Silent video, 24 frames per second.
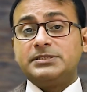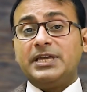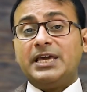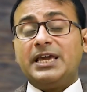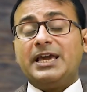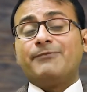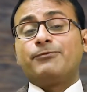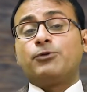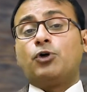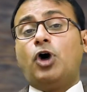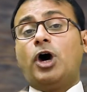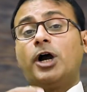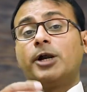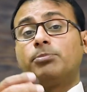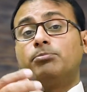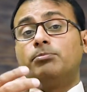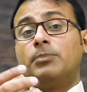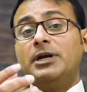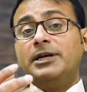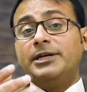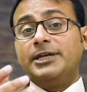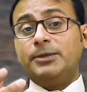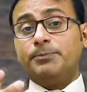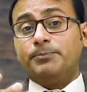they have got
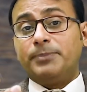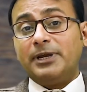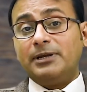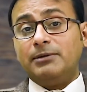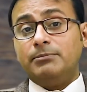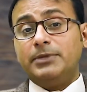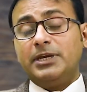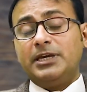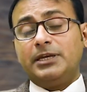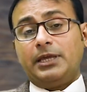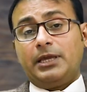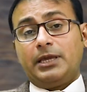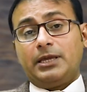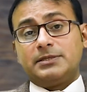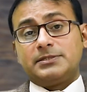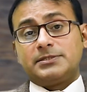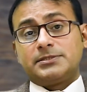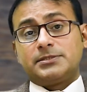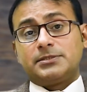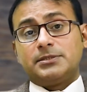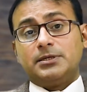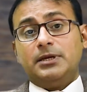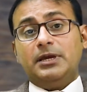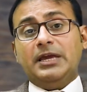multiple
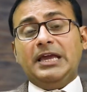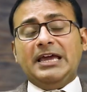meanings.